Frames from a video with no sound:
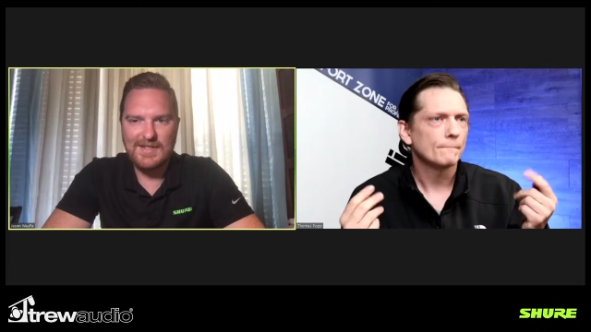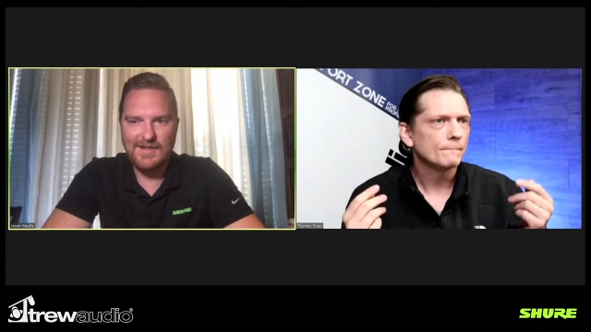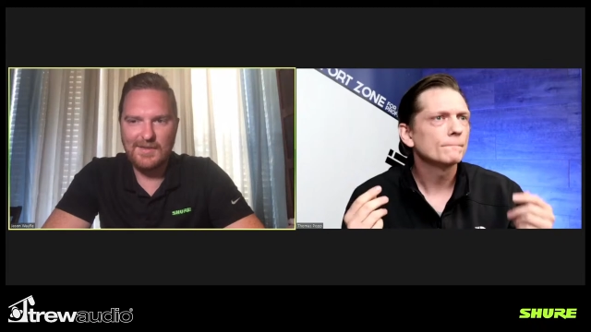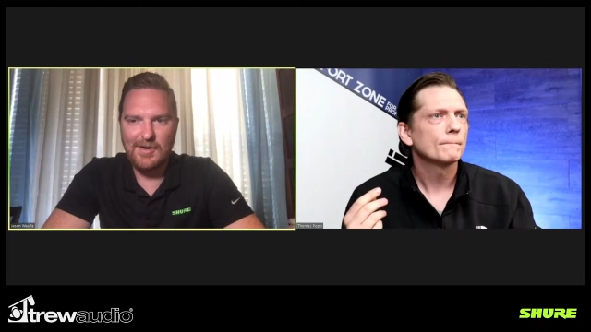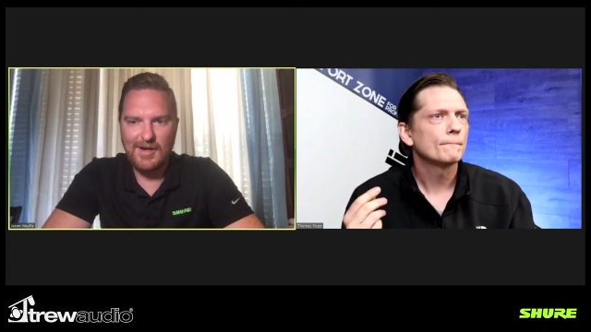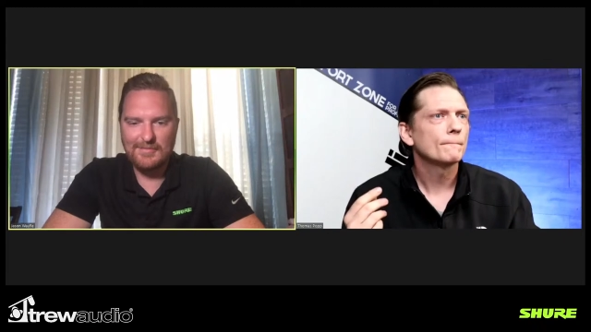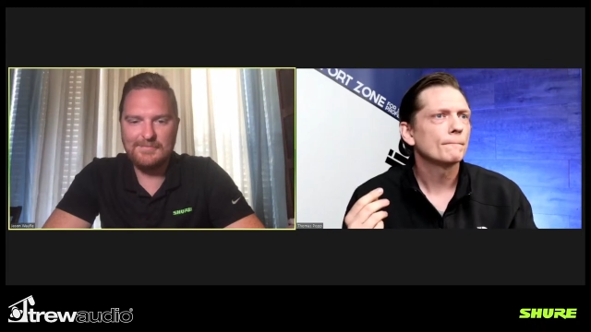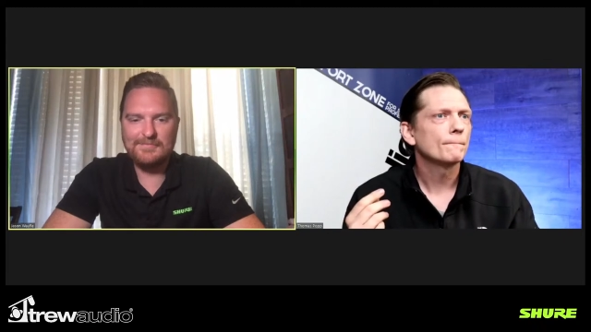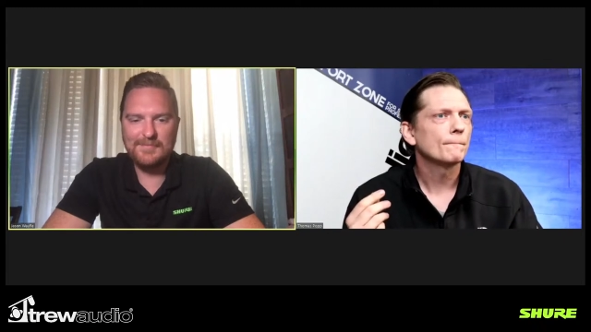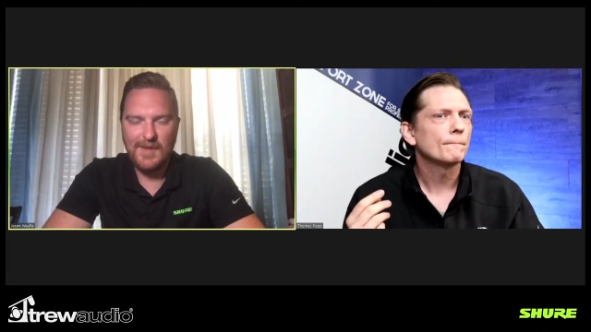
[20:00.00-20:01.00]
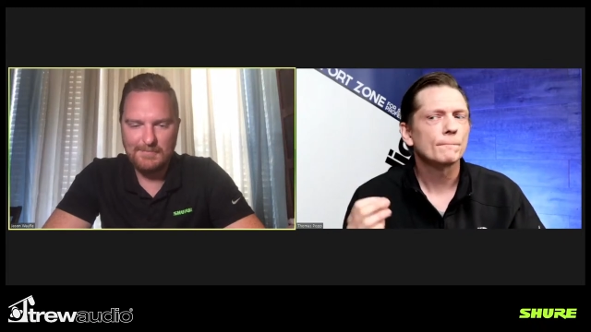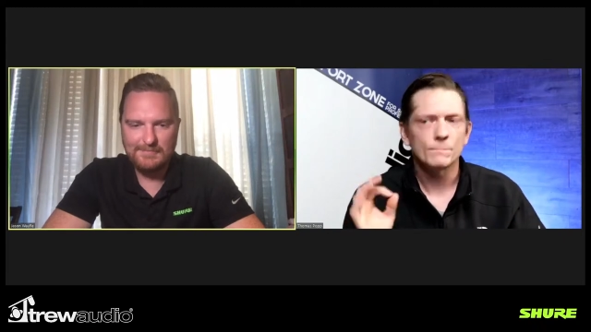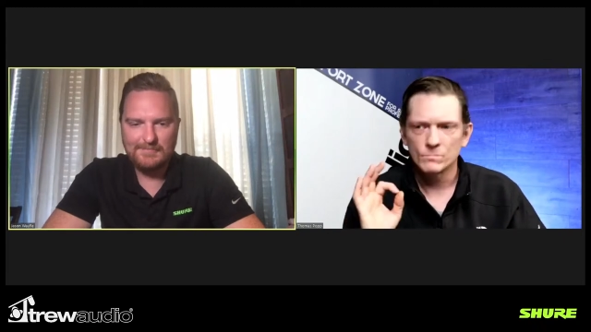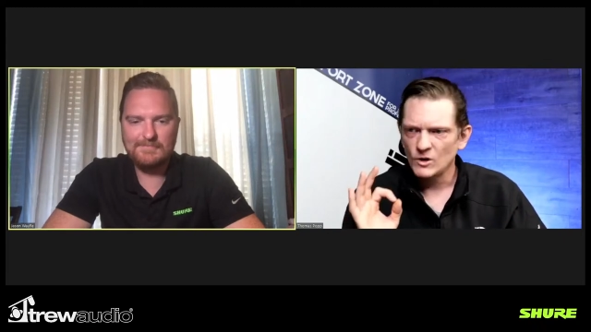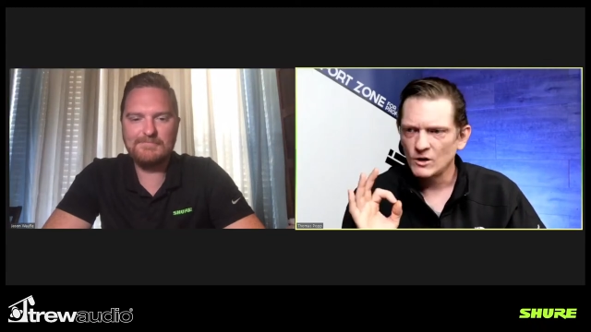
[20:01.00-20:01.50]
Speaker 1: on the bottom.
Speaker 2: Yep.
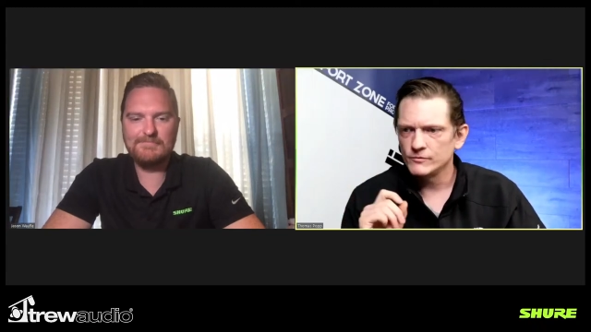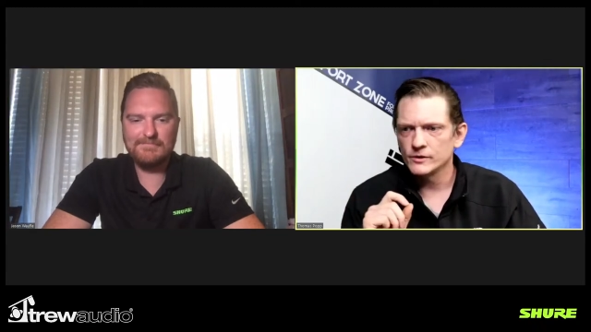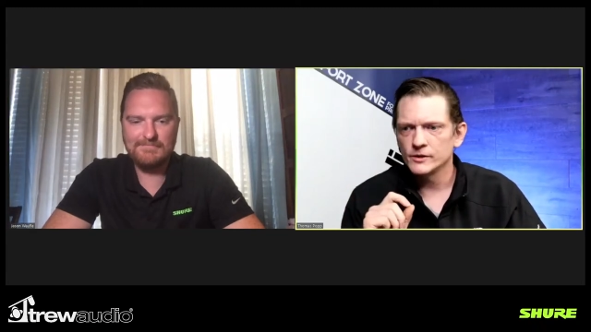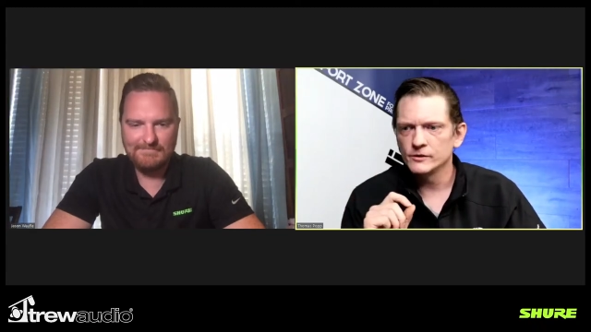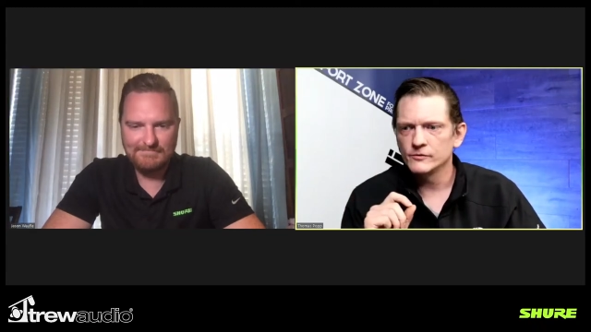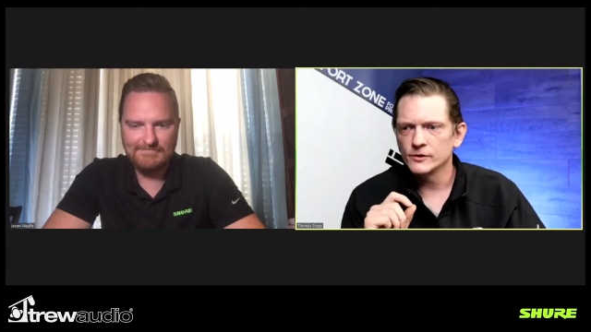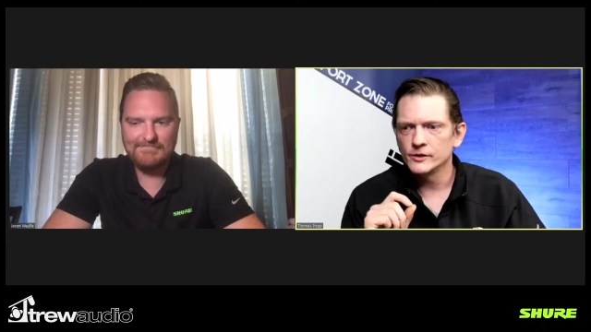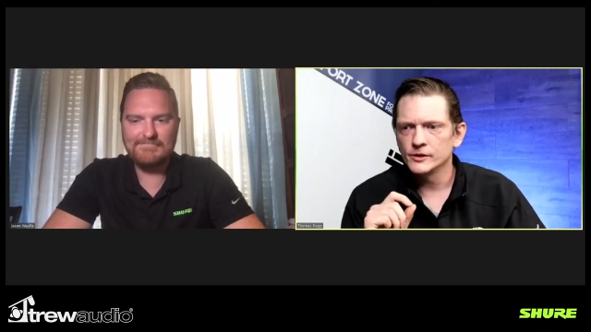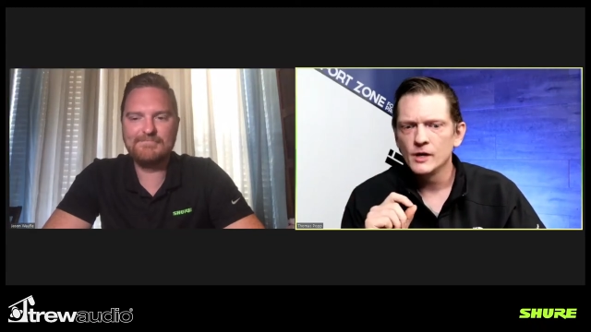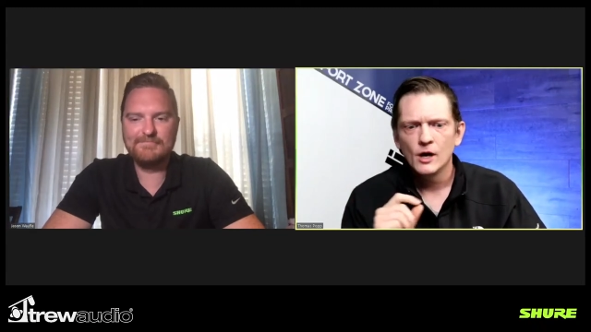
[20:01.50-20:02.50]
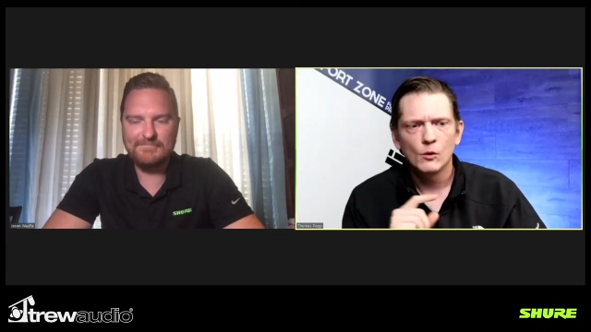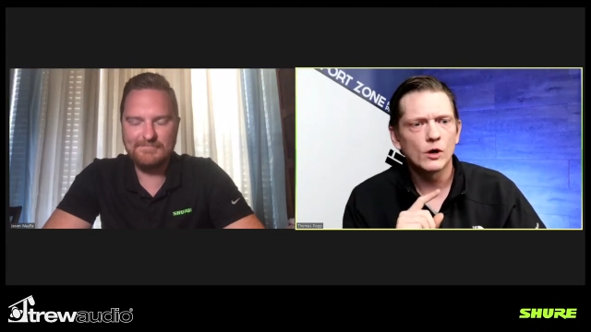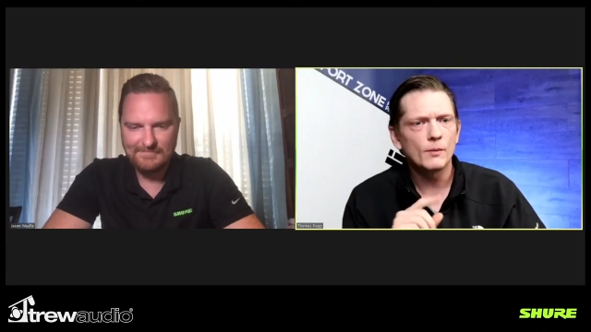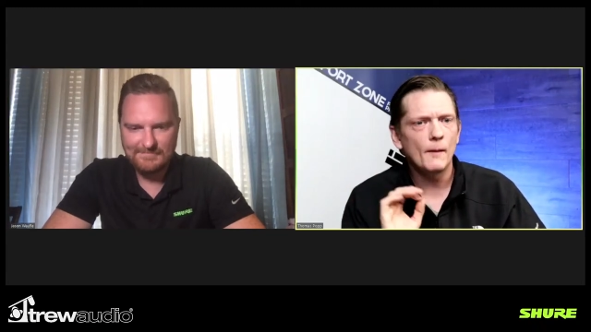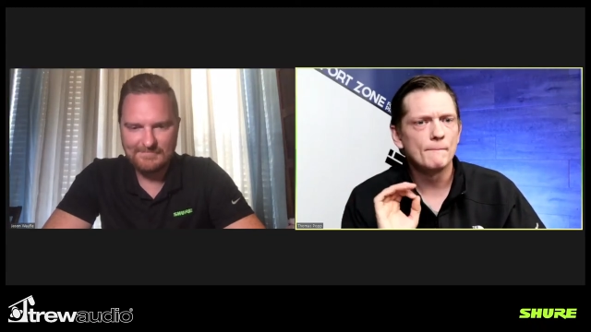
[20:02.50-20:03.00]
Very good. Very good. What
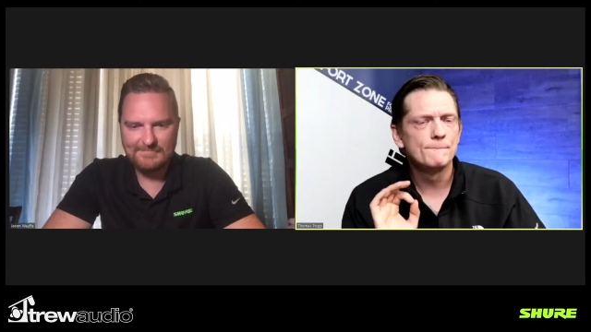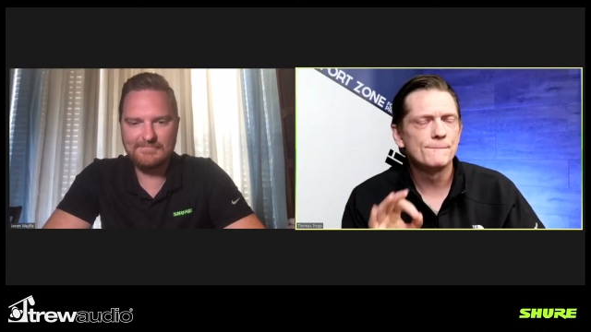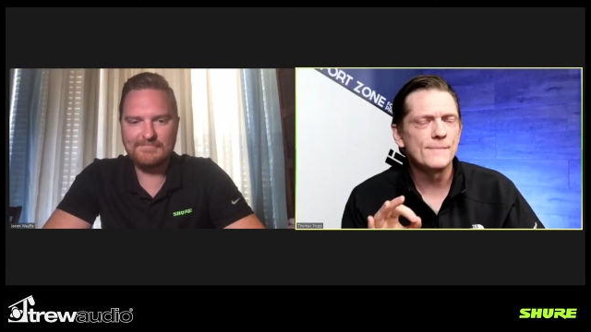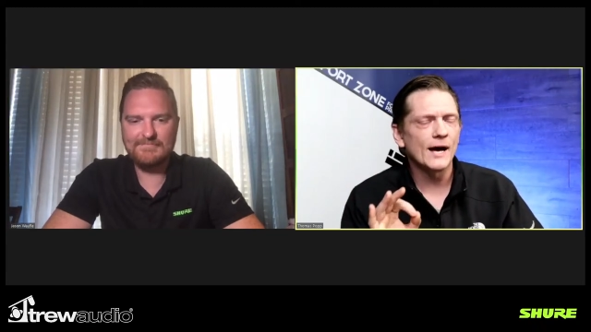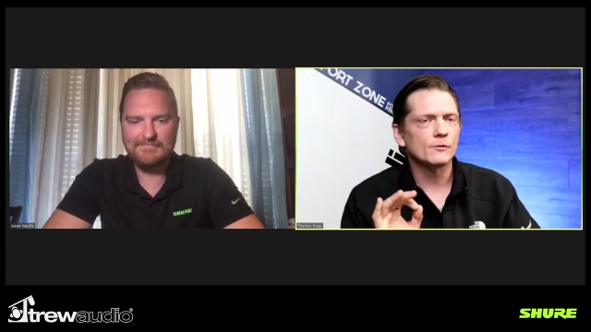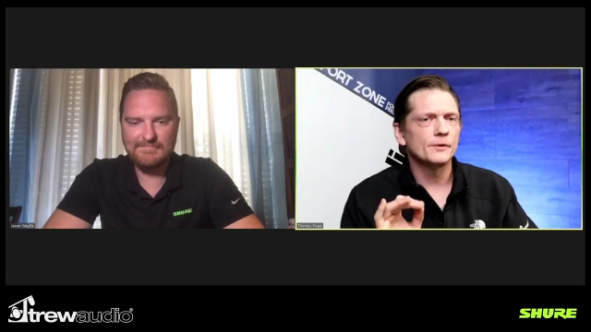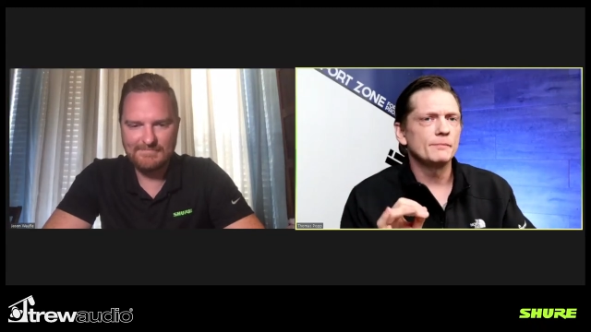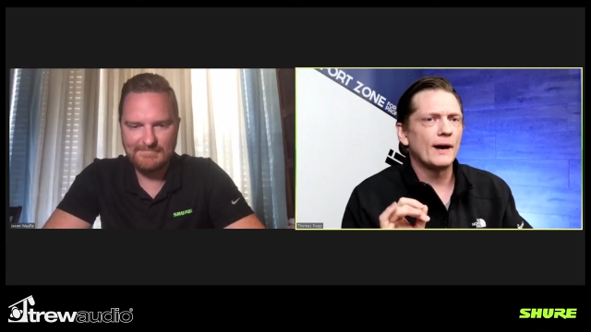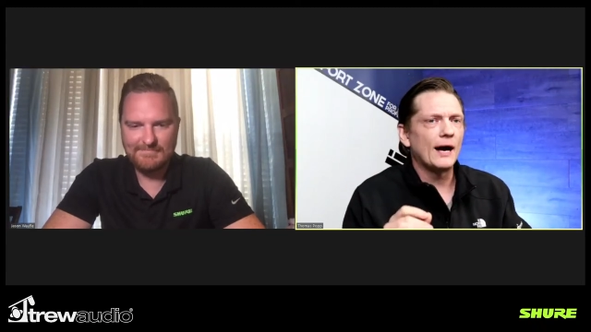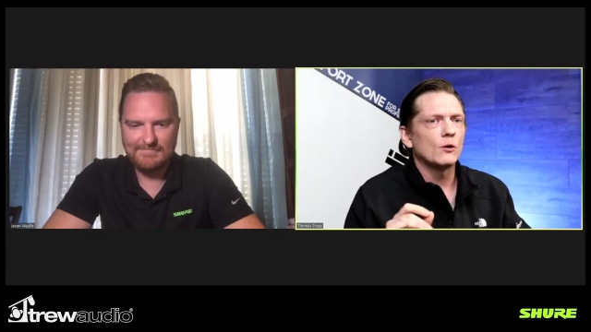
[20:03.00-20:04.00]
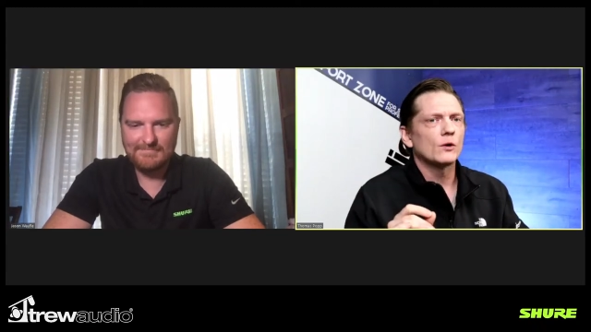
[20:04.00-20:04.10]
about battery powering